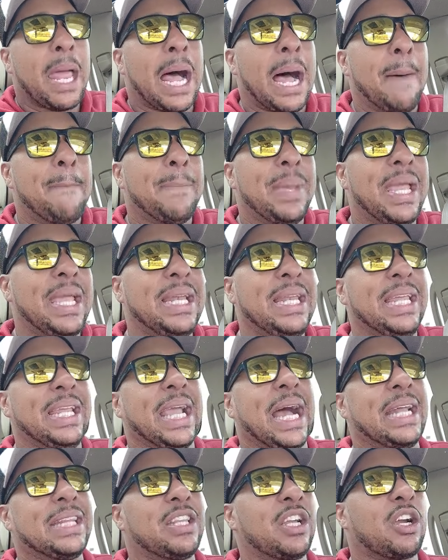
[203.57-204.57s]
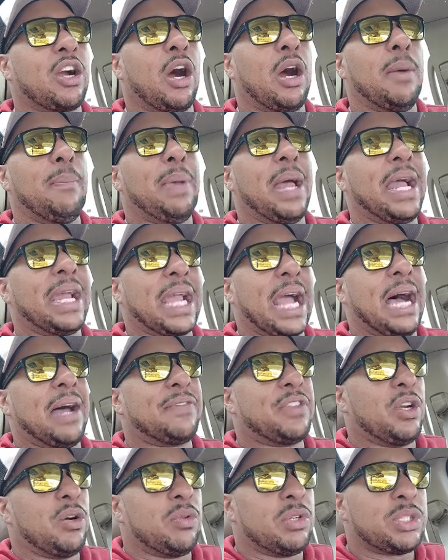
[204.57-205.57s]
I mainly got the car back
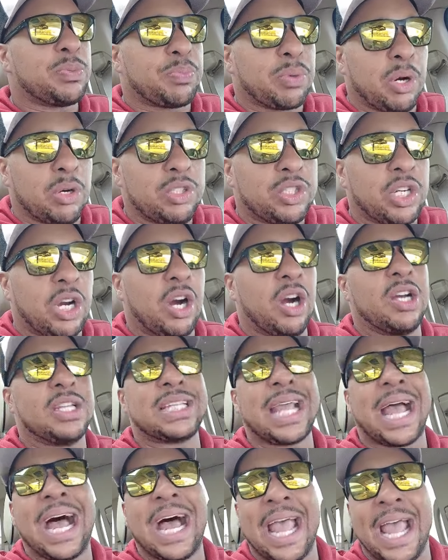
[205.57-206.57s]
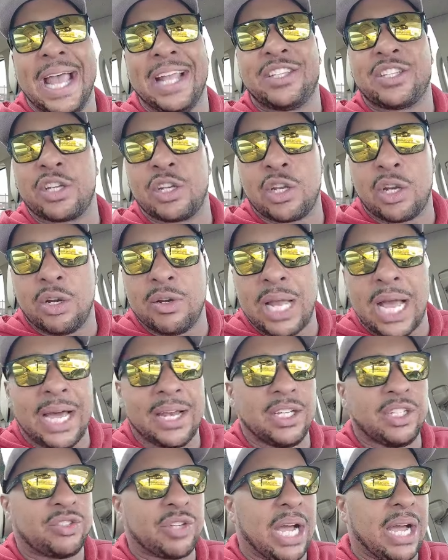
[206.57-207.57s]
after it was Pro Charged. I had to learn how
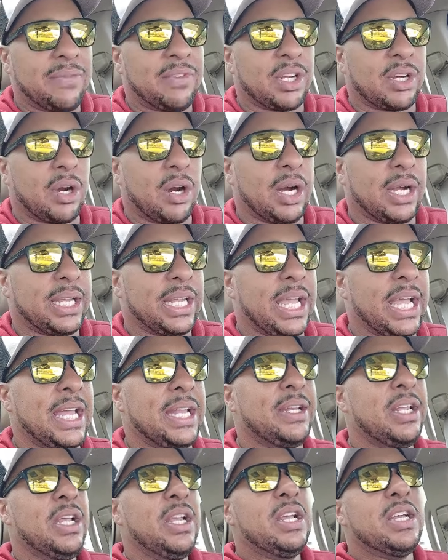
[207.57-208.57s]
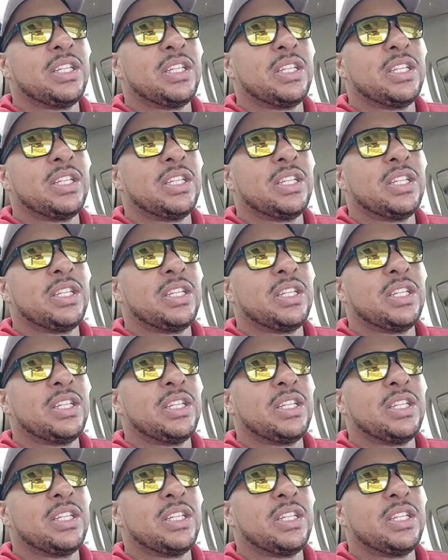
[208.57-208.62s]
to drive the car again.